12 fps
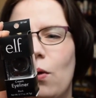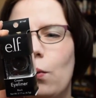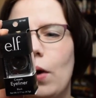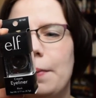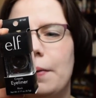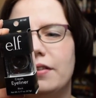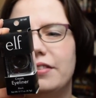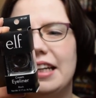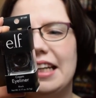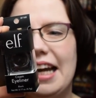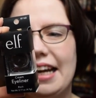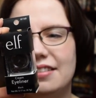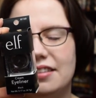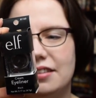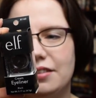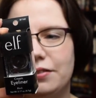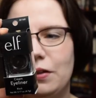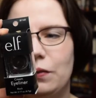Wipe off any
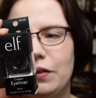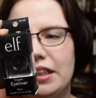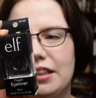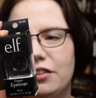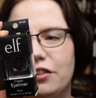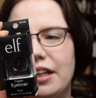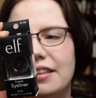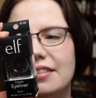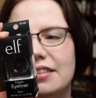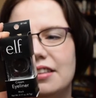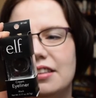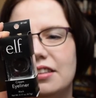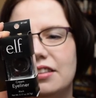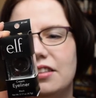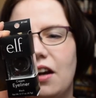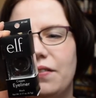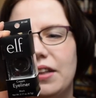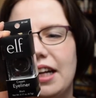excess formula, trace along the
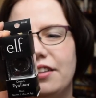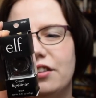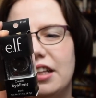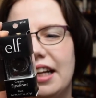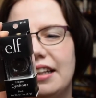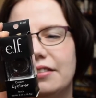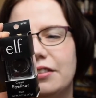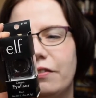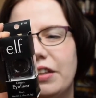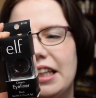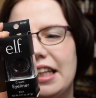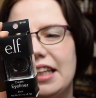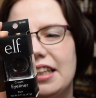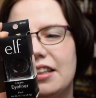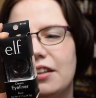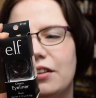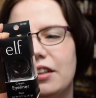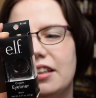top lash line from the inner
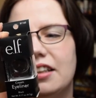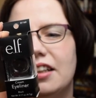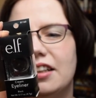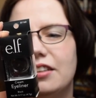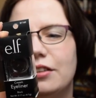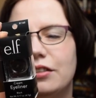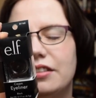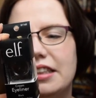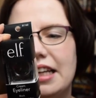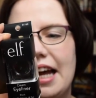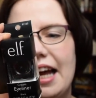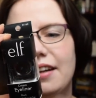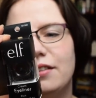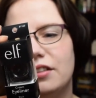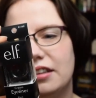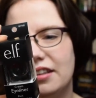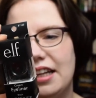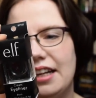corner towards the
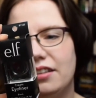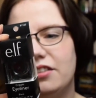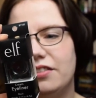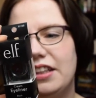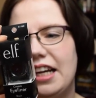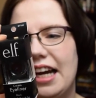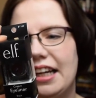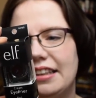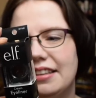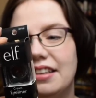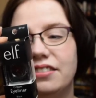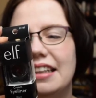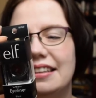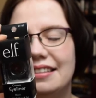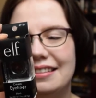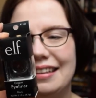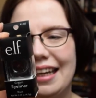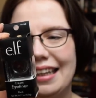outer edge of the eyelid. If
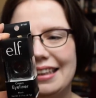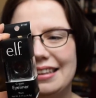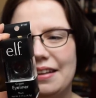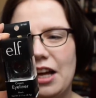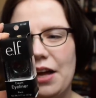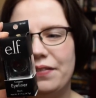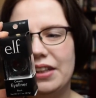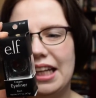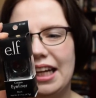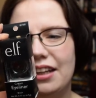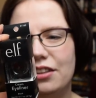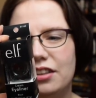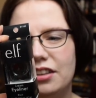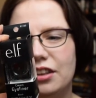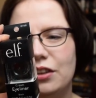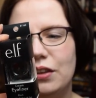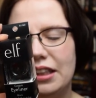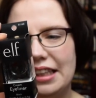desired, apply on
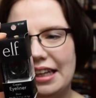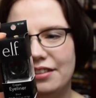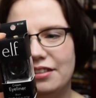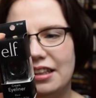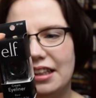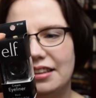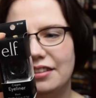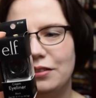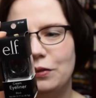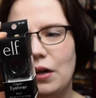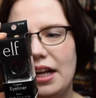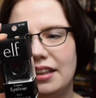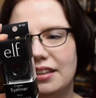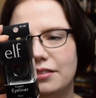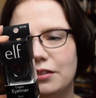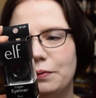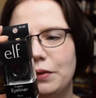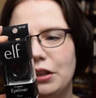lower lash line as well.
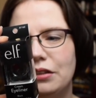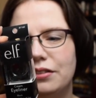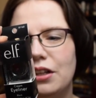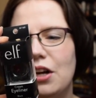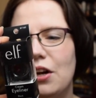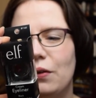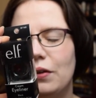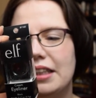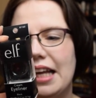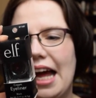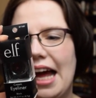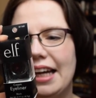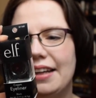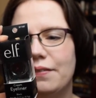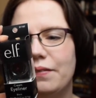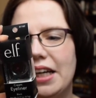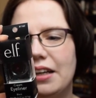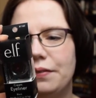Remove with eye
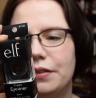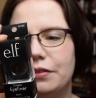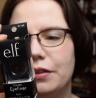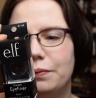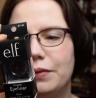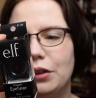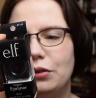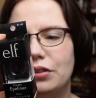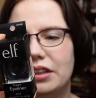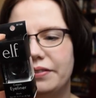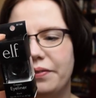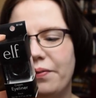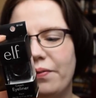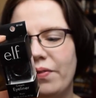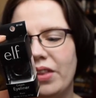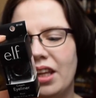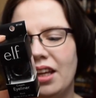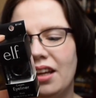makeup remover.
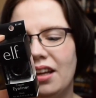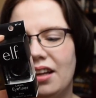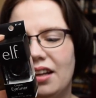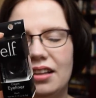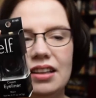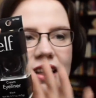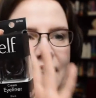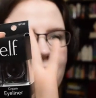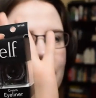And there